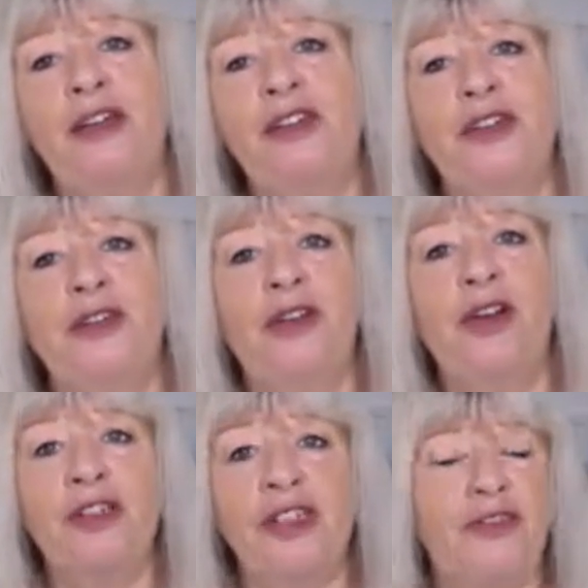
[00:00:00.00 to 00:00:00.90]
sort of
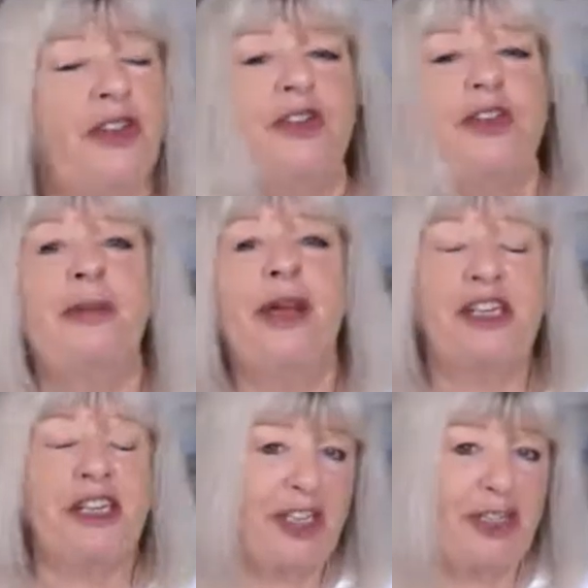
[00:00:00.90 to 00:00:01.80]
lots of new
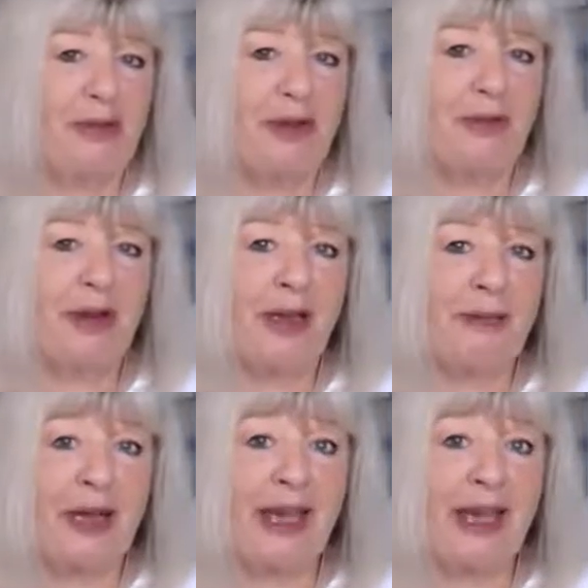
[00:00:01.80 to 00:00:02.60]
dimensions with my